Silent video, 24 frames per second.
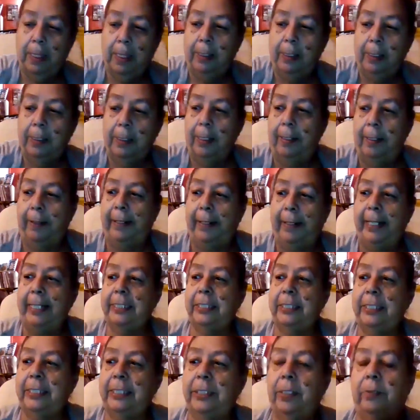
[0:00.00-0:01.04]
And so
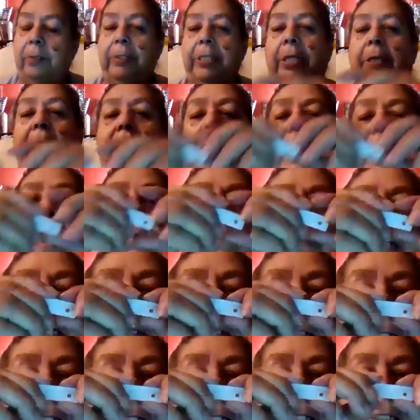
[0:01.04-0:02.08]
you'll have in your
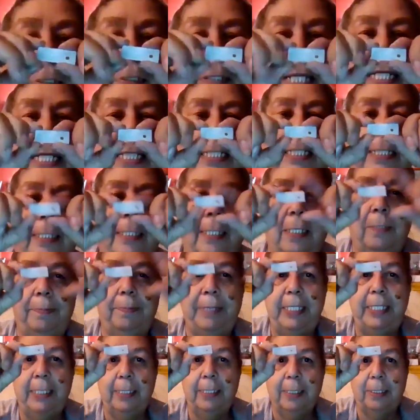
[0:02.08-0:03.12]
little kit this little piece
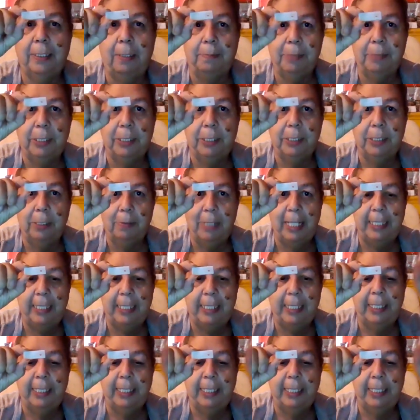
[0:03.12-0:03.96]
of soapstone like this.